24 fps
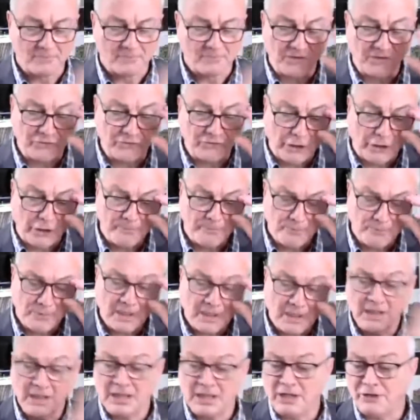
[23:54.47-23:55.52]
So
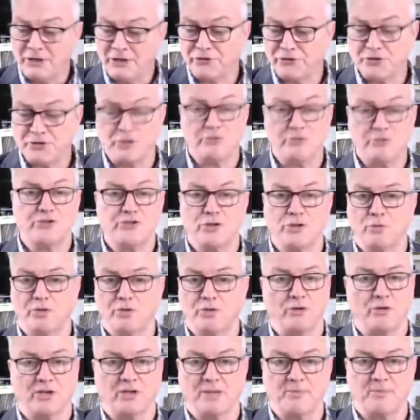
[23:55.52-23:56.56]
students who were
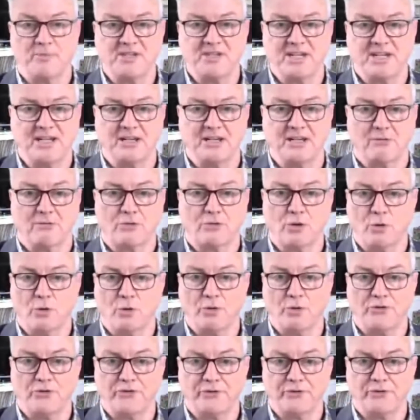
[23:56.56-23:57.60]
doing a particular
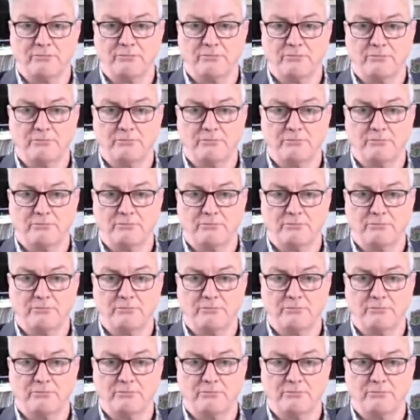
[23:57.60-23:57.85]
course